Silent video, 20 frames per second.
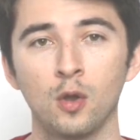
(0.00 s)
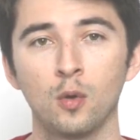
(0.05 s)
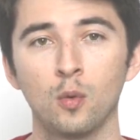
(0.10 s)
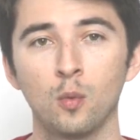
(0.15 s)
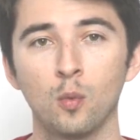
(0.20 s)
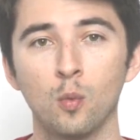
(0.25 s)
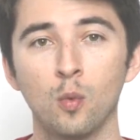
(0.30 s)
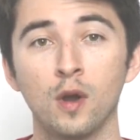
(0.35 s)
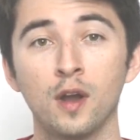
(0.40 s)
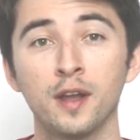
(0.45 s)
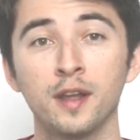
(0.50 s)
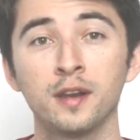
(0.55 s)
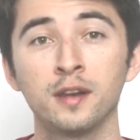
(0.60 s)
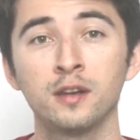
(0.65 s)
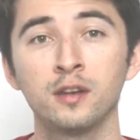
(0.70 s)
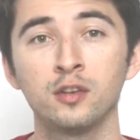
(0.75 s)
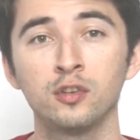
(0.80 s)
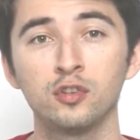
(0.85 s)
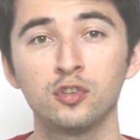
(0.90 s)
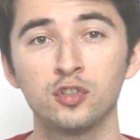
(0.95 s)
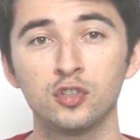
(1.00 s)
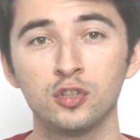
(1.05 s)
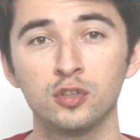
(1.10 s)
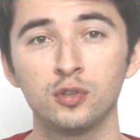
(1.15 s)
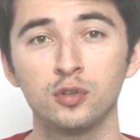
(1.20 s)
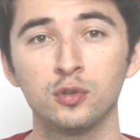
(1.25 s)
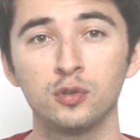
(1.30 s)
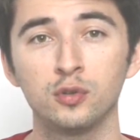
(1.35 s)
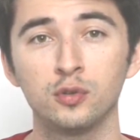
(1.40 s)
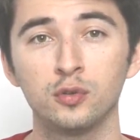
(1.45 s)
1,
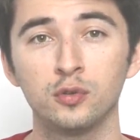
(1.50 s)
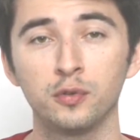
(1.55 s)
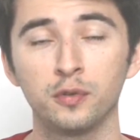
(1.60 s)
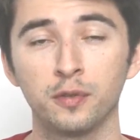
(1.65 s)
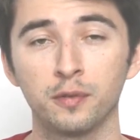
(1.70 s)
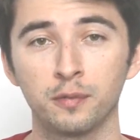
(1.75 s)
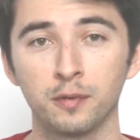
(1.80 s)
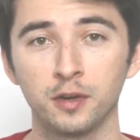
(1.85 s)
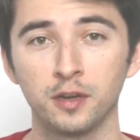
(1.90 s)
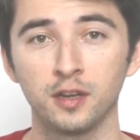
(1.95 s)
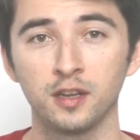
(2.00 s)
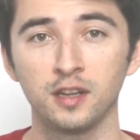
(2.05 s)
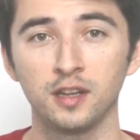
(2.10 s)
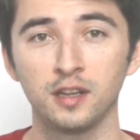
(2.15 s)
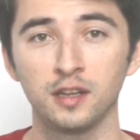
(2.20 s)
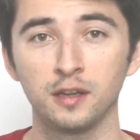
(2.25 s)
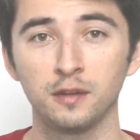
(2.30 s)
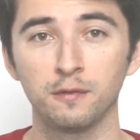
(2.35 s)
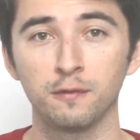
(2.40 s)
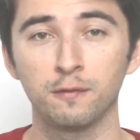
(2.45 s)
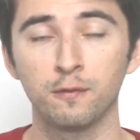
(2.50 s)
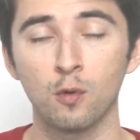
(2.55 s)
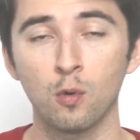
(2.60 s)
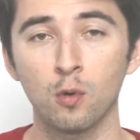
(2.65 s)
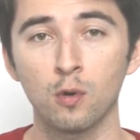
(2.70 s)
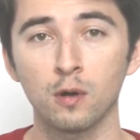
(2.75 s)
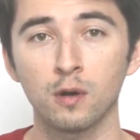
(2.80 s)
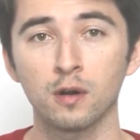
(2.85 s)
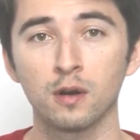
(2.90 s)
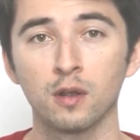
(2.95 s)
2, 3,
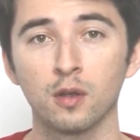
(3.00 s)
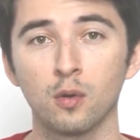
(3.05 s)
4.